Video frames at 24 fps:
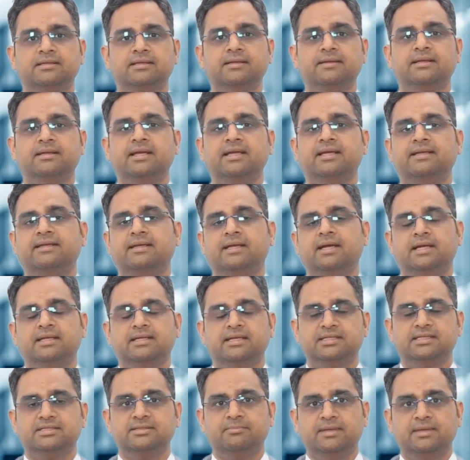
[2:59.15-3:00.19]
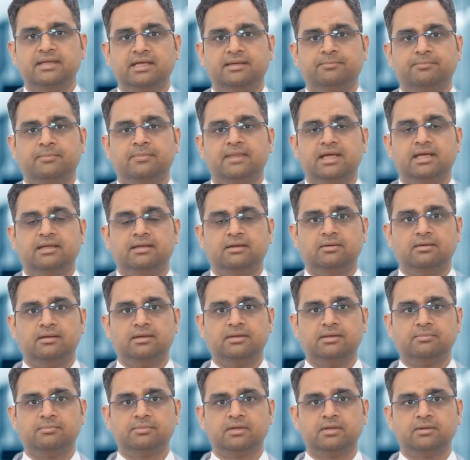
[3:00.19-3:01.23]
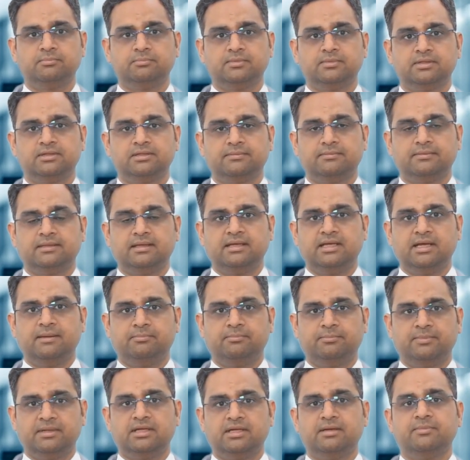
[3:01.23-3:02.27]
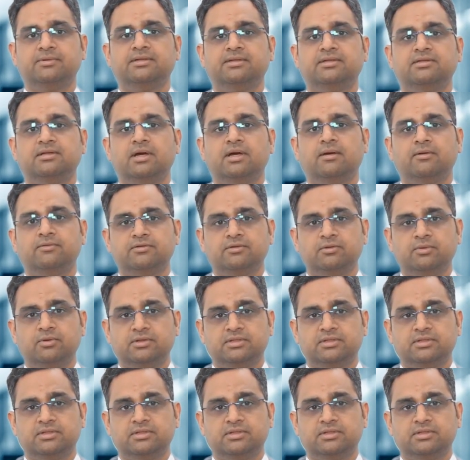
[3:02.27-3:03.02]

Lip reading: There is unexplained pain over the bump. The lump becomes soft or